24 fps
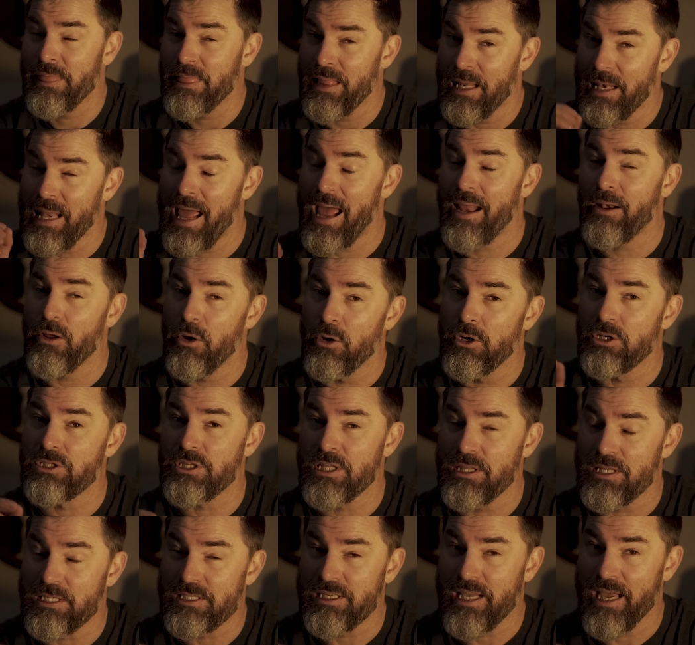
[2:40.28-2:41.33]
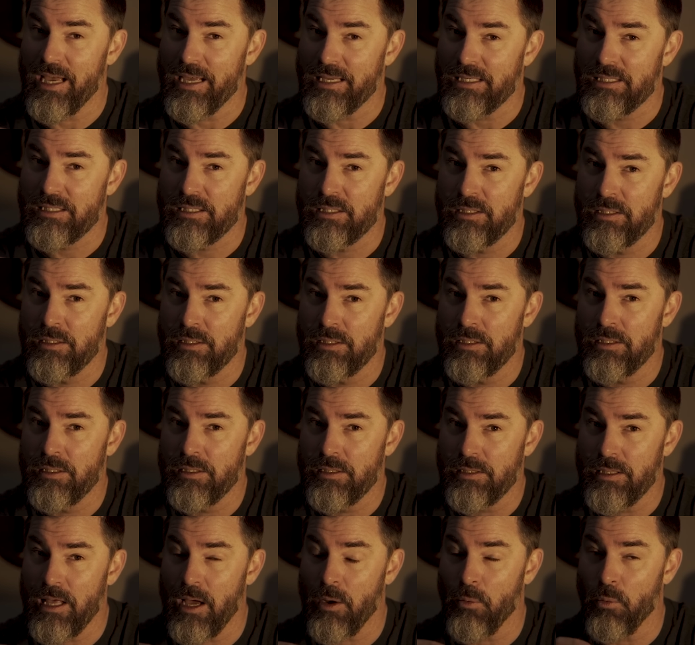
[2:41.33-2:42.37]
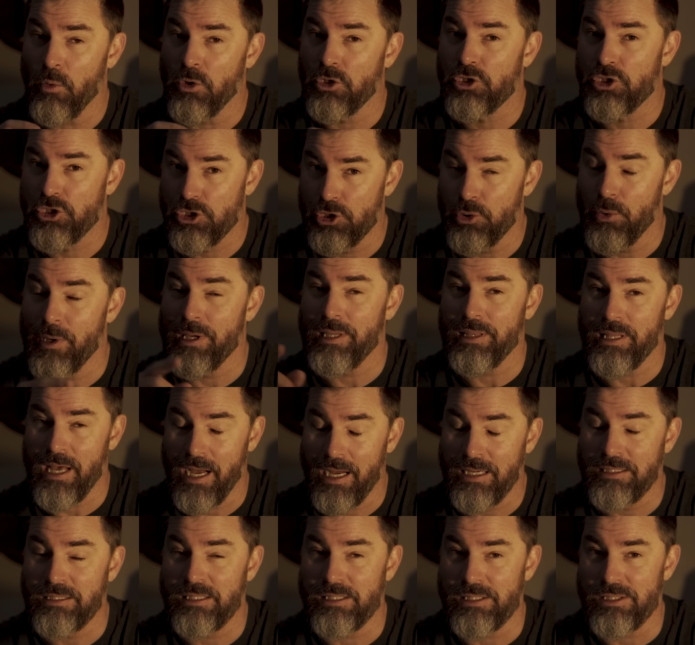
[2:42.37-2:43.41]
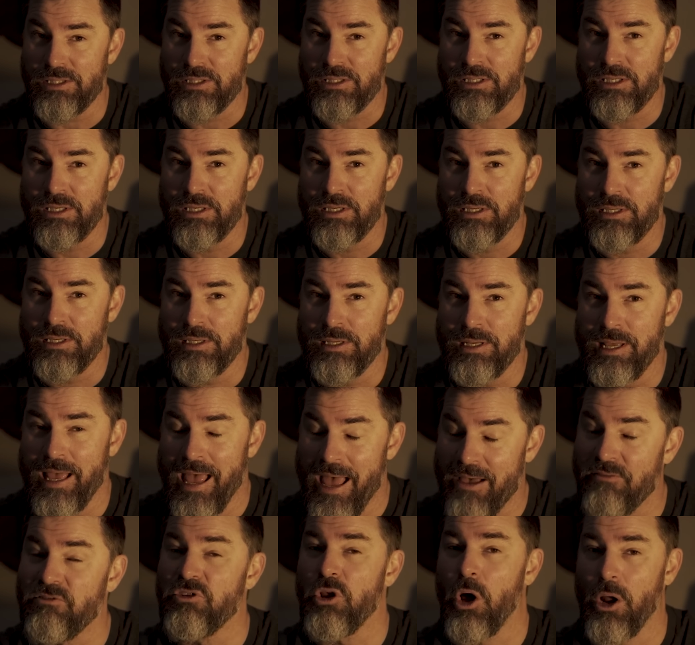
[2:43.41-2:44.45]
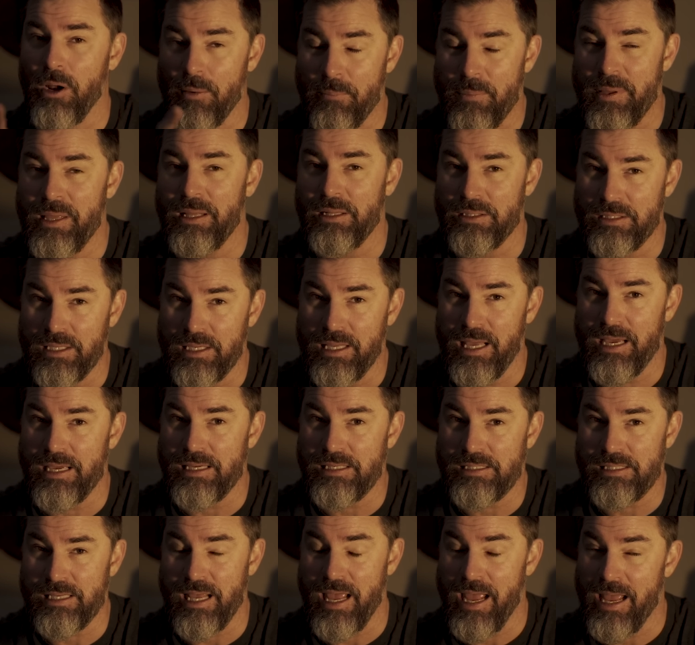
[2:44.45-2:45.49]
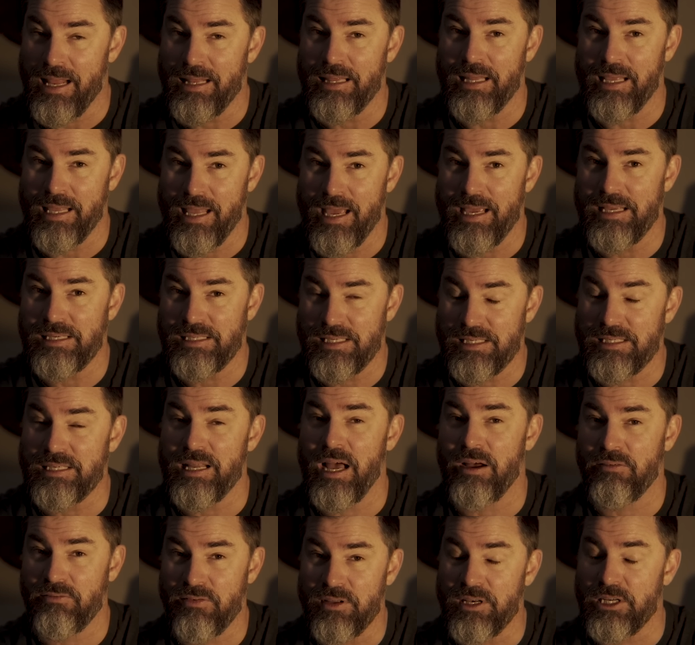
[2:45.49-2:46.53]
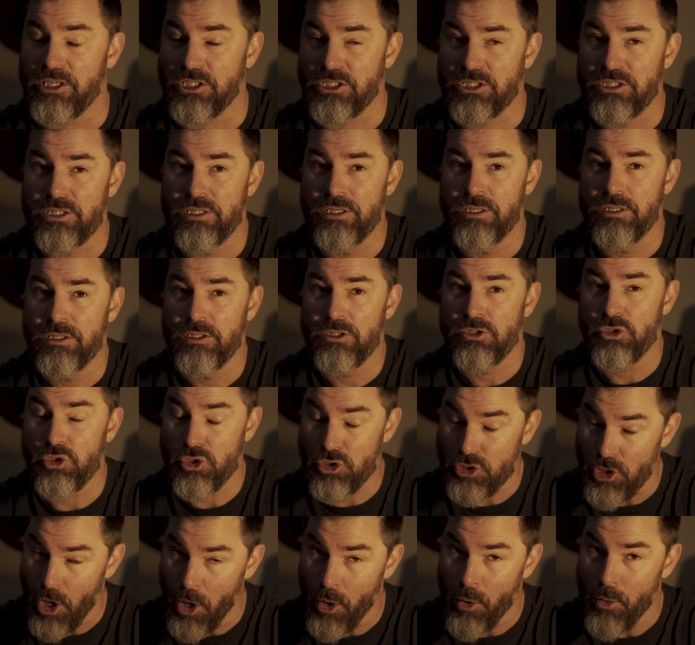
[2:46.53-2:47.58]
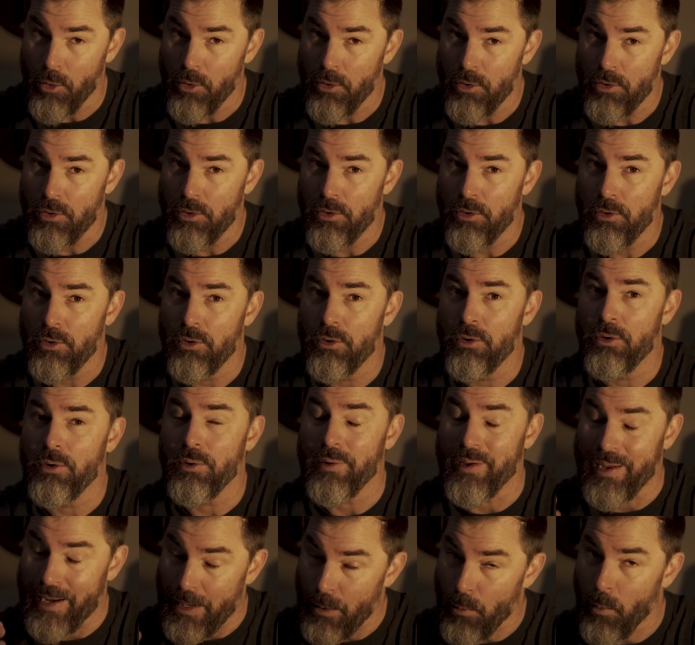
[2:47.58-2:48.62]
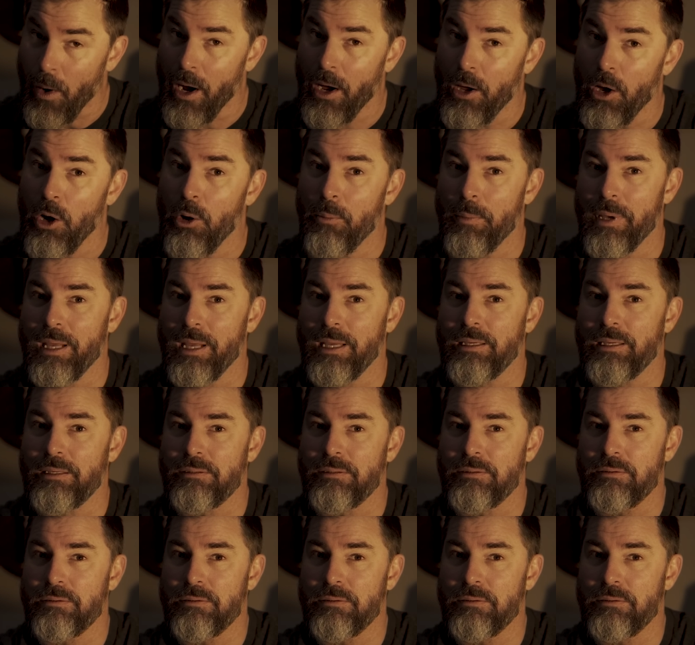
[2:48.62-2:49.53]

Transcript: the landowners in this case that were suing the hunters have not appealed the case and the case is now finished. So in Wyoming,